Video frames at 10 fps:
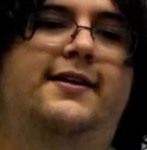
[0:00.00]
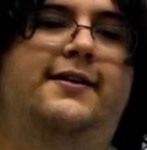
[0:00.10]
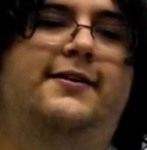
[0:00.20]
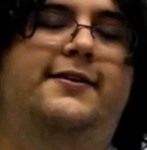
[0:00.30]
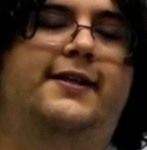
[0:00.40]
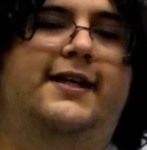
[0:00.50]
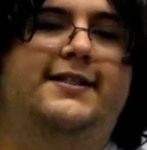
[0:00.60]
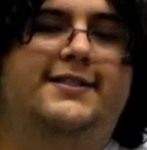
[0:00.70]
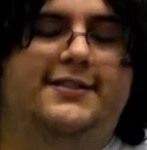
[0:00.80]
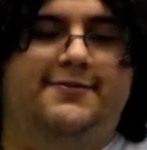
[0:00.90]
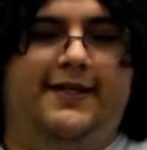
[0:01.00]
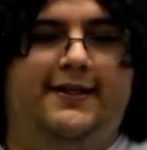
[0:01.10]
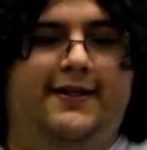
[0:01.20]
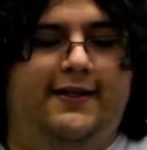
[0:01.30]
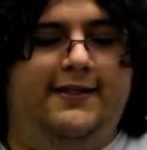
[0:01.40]
utilizes my
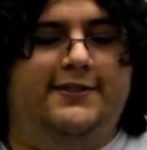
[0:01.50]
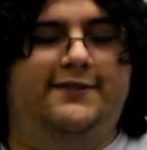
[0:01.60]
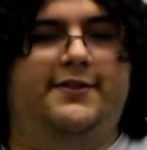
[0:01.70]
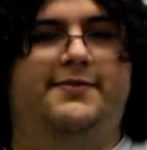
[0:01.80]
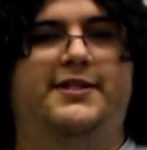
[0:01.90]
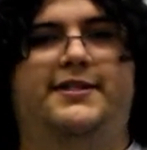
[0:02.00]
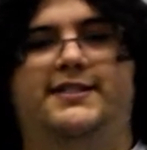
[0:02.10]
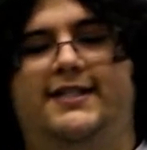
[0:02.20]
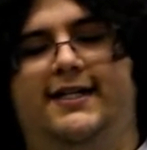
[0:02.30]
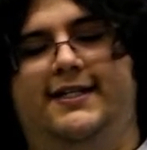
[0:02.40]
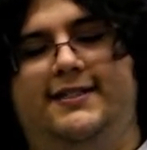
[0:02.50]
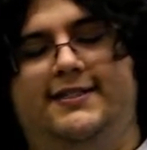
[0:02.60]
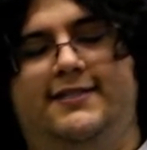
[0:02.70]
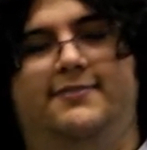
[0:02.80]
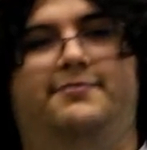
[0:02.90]
knowledge of computer
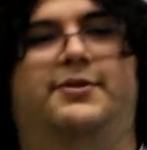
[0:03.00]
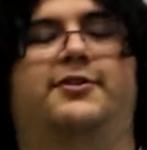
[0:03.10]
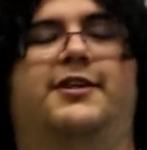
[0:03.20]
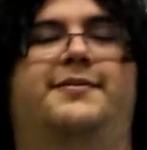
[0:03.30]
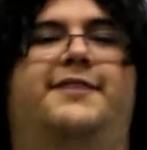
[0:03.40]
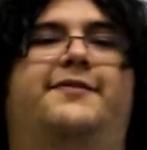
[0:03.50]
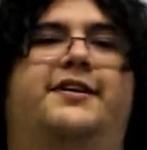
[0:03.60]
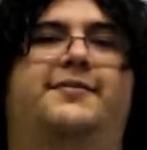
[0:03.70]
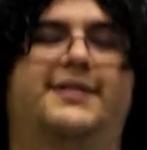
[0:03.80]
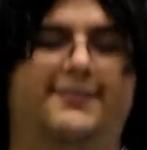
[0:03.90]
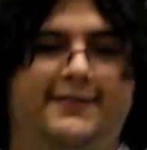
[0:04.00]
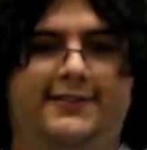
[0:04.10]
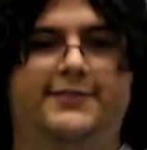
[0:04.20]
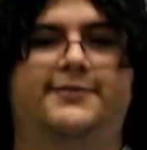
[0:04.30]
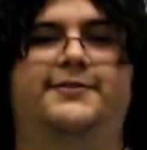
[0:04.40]
science and programming fundamentals
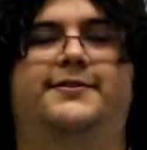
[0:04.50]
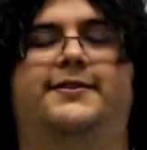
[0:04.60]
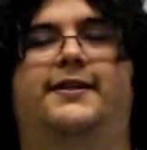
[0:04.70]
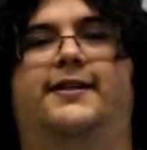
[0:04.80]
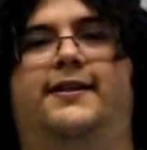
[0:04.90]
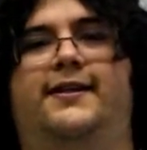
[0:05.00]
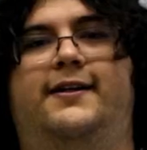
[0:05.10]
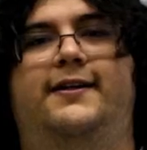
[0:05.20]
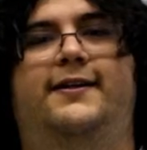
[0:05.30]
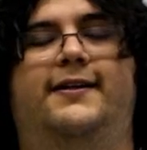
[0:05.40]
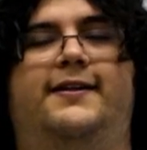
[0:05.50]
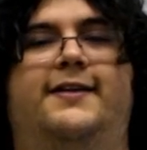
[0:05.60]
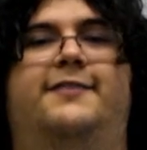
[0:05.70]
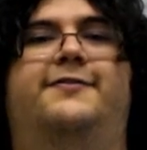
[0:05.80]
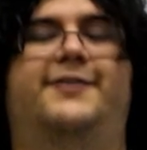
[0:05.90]
too.
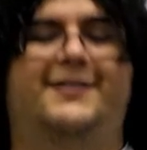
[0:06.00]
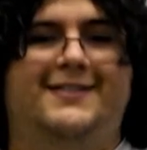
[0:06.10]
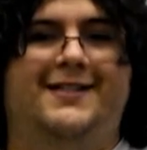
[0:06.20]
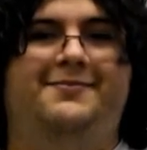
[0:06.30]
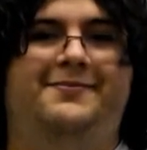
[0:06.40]
Thank you for your time.